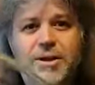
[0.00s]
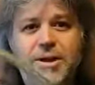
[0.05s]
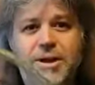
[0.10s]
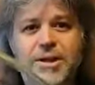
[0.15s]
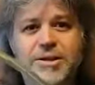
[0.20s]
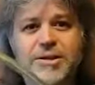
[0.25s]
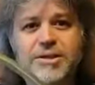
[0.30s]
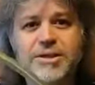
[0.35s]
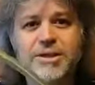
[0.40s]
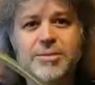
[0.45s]

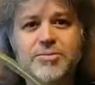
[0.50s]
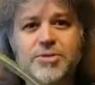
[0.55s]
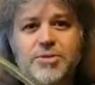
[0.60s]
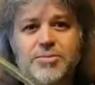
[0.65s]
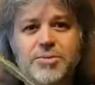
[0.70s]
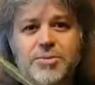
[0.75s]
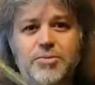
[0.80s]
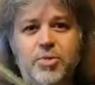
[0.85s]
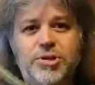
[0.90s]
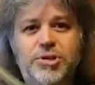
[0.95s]
it seems to
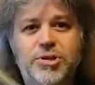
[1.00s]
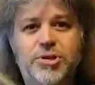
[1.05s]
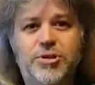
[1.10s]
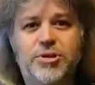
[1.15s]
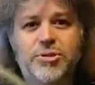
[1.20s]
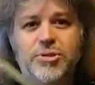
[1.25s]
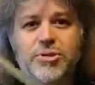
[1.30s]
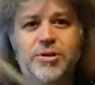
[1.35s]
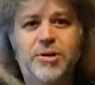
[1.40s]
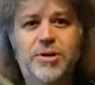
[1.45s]
be more
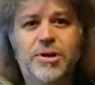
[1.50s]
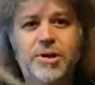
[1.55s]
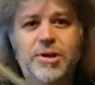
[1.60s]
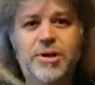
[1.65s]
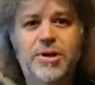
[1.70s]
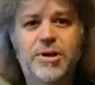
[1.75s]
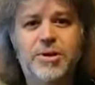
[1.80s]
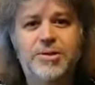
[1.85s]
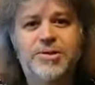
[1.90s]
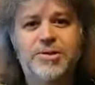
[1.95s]
secure.
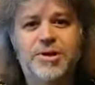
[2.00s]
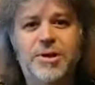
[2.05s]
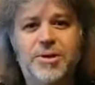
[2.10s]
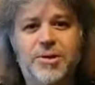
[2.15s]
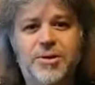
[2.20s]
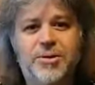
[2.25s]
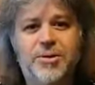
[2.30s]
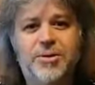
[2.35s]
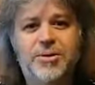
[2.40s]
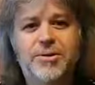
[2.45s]

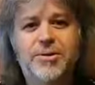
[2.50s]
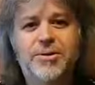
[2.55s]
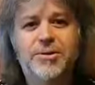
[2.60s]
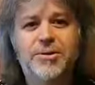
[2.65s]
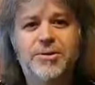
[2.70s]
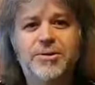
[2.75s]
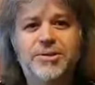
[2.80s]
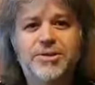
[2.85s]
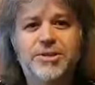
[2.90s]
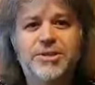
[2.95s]
So
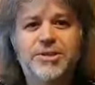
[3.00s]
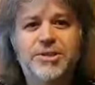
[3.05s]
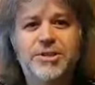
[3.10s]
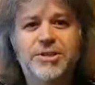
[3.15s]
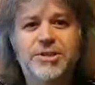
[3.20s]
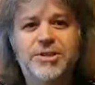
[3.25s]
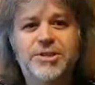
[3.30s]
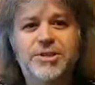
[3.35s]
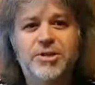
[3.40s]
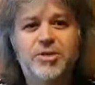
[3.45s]
just
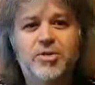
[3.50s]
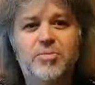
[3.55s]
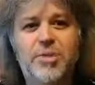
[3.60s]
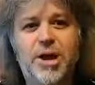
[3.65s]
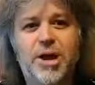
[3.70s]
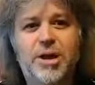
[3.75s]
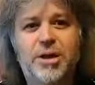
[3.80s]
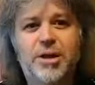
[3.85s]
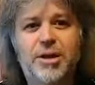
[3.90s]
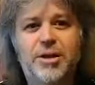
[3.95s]
in this little
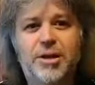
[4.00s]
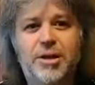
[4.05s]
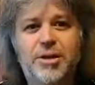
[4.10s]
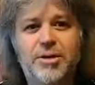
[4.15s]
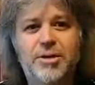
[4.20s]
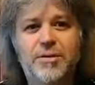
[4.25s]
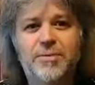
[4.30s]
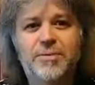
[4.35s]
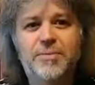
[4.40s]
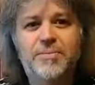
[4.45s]
model
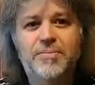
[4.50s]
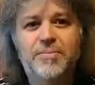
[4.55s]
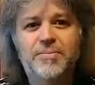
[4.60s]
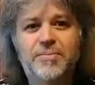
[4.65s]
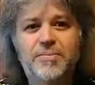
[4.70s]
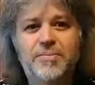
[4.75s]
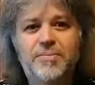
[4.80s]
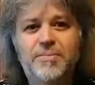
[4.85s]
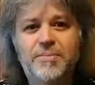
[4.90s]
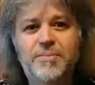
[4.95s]
alone,
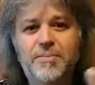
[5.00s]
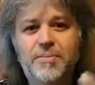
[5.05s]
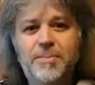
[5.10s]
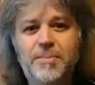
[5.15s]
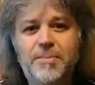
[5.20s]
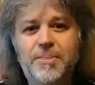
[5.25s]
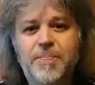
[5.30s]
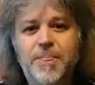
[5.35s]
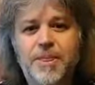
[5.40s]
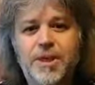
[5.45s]

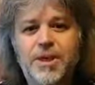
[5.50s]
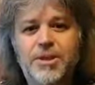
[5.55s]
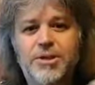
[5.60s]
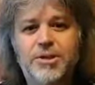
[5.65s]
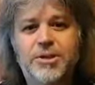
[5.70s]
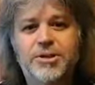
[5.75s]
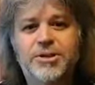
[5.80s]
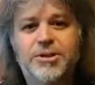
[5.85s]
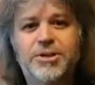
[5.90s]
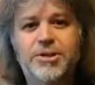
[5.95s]

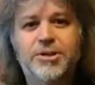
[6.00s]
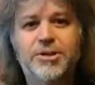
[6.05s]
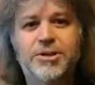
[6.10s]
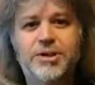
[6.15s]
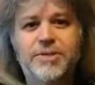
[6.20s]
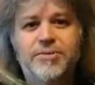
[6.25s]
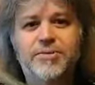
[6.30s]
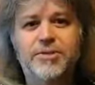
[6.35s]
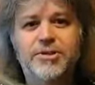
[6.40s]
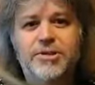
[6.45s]
you can see the
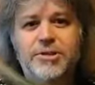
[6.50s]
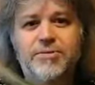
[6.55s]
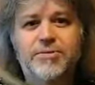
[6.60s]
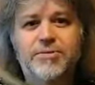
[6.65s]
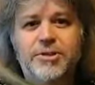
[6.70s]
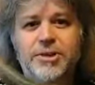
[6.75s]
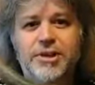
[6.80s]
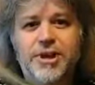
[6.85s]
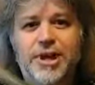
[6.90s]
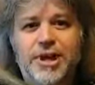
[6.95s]
difference
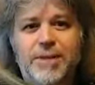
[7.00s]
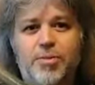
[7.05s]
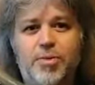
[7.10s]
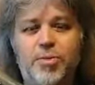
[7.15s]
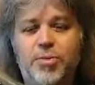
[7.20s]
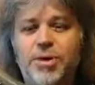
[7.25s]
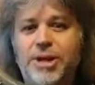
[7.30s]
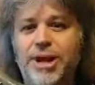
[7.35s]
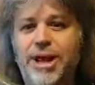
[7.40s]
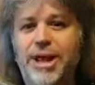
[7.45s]
of the animal
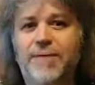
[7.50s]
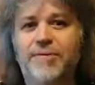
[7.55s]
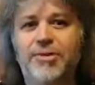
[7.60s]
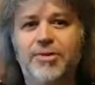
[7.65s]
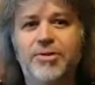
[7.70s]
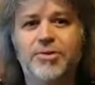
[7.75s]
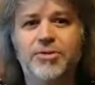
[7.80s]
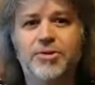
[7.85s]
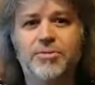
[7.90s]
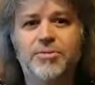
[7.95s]
would have
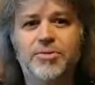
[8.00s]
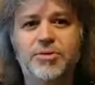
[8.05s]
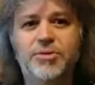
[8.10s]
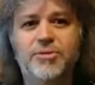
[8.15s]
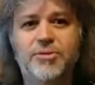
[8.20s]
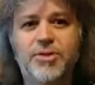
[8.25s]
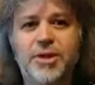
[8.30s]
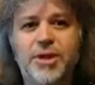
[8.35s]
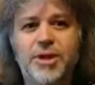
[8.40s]
in terms of